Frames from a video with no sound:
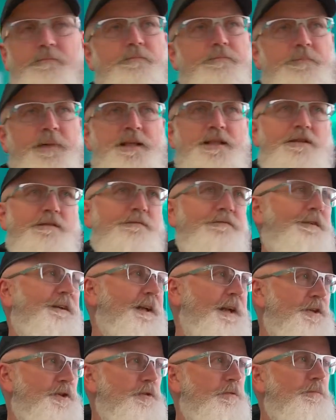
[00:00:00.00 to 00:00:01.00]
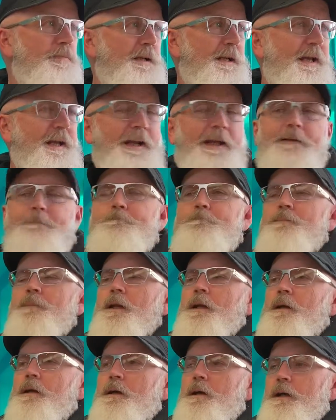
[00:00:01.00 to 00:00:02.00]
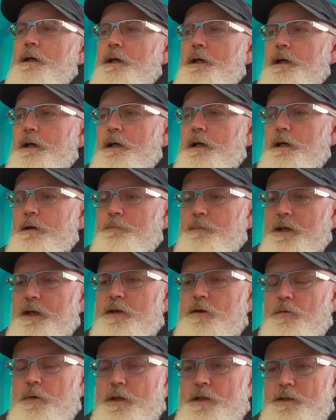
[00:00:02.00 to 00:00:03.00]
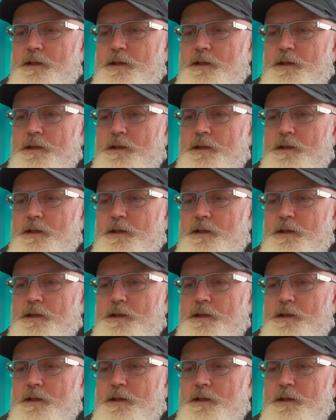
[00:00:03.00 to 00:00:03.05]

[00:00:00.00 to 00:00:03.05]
piece of financial planning. But equally,